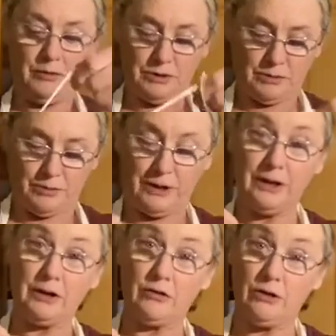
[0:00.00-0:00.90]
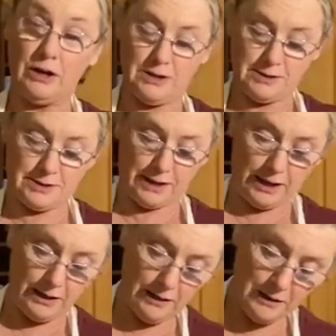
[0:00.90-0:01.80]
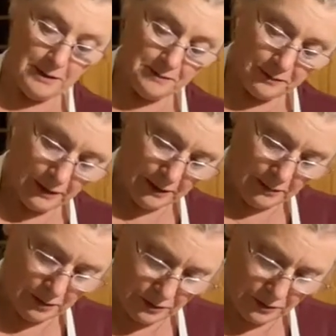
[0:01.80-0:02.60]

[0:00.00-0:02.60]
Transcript: to bring it across then, and I'm going